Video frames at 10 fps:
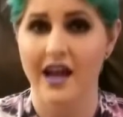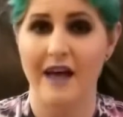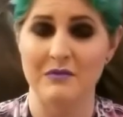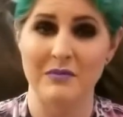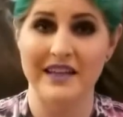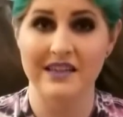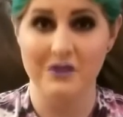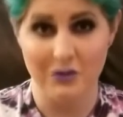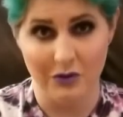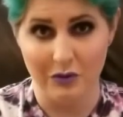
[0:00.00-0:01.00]
I'm in my
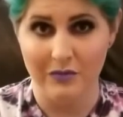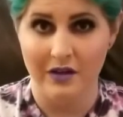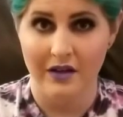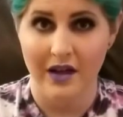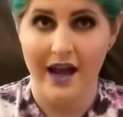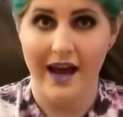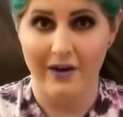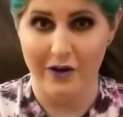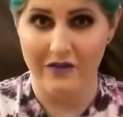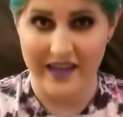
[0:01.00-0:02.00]
living room. I
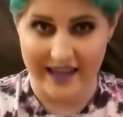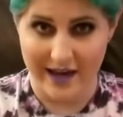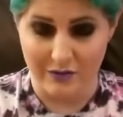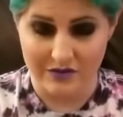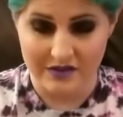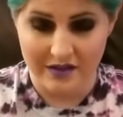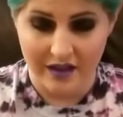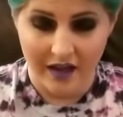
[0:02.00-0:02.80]
don't know if that counts.